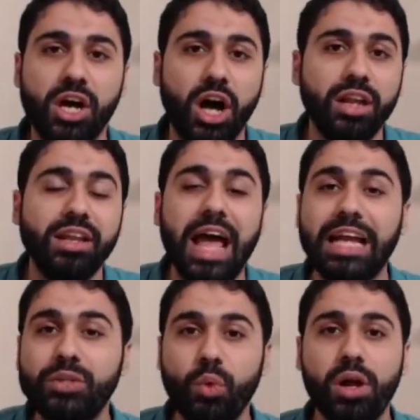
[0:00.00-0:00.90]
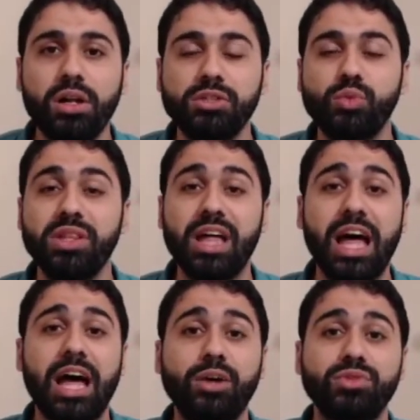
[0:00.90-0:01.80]
online world
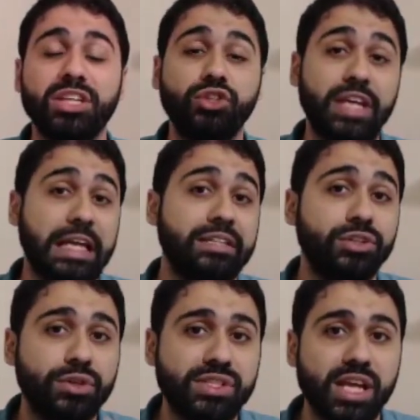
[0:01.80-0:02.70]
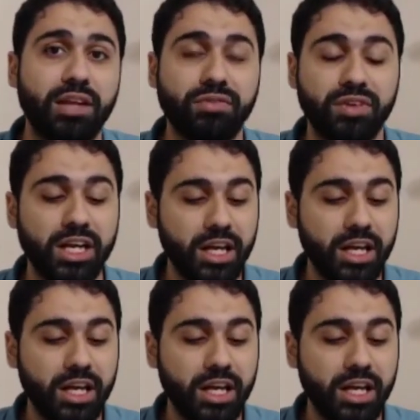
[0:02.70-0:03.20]
without educating yourself.